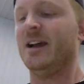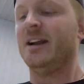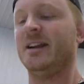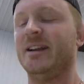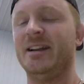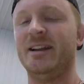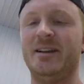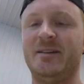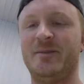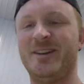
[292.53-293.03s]

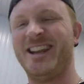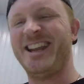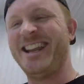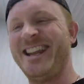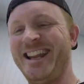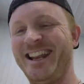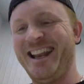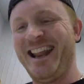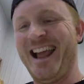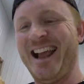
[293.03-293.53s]
And then we get
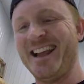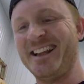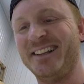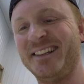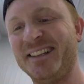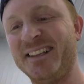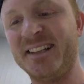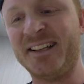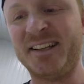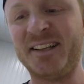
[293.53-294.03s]
it
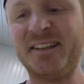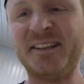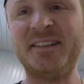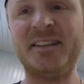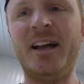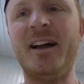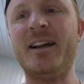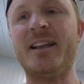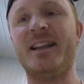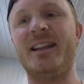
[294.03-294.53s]
nice and
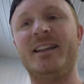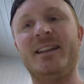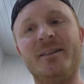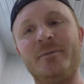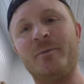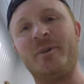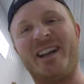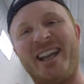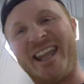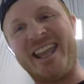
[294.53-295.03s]
stuck, and
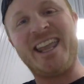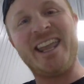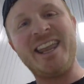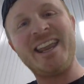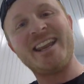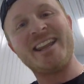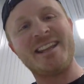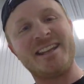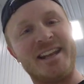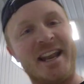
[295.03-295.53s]
then we
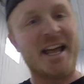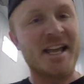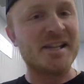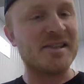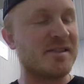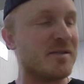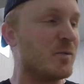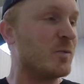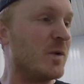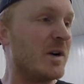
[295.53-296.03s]
heat it
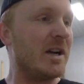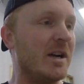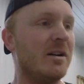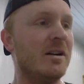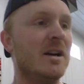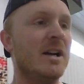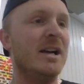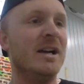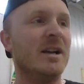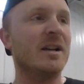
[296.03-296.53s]
nice and well.
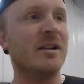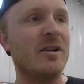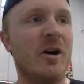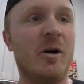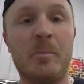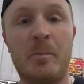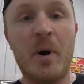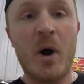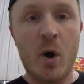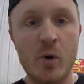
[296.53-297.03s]

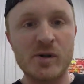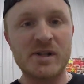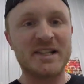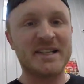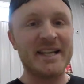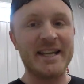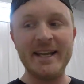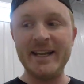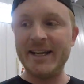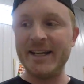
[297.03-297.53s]
called
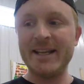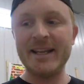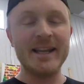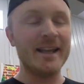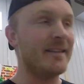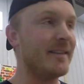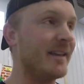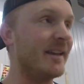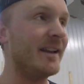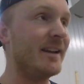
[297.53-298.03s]
post-heating
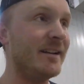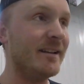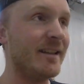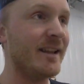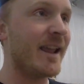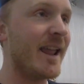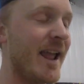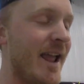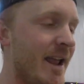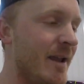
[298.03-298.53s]
at the end of
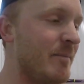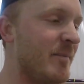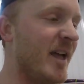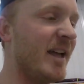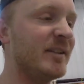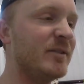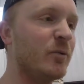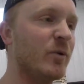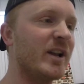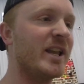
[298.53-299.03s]
the game.
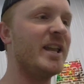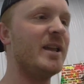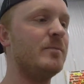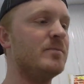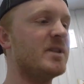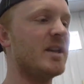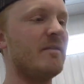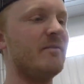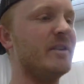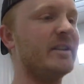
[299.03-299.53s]
That's what
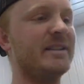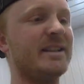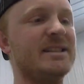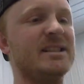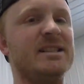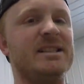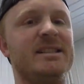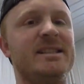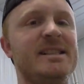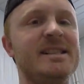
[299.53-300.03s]
keeps
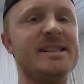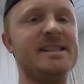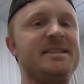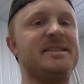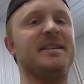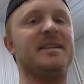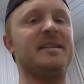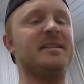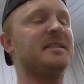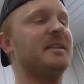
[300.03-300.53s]
everything
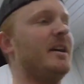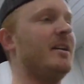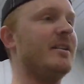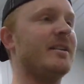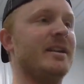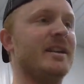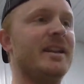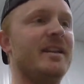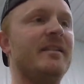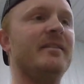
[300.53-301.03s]
nice and
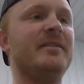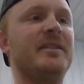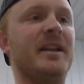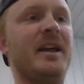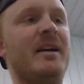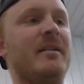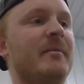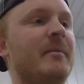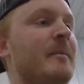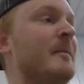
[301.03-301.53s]
stuck and gives
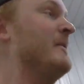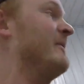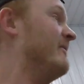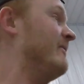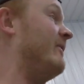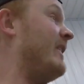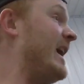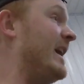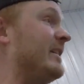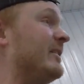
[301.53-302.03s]
that
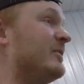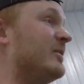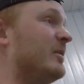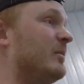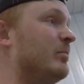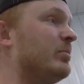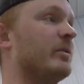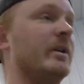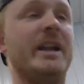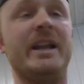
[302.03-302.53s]
vinyl
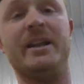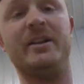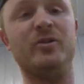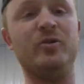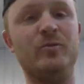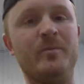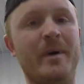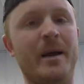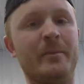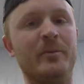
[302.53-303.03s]
a brand
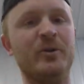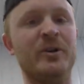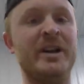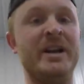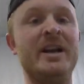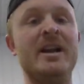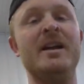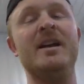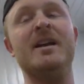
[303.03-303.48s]
new memory.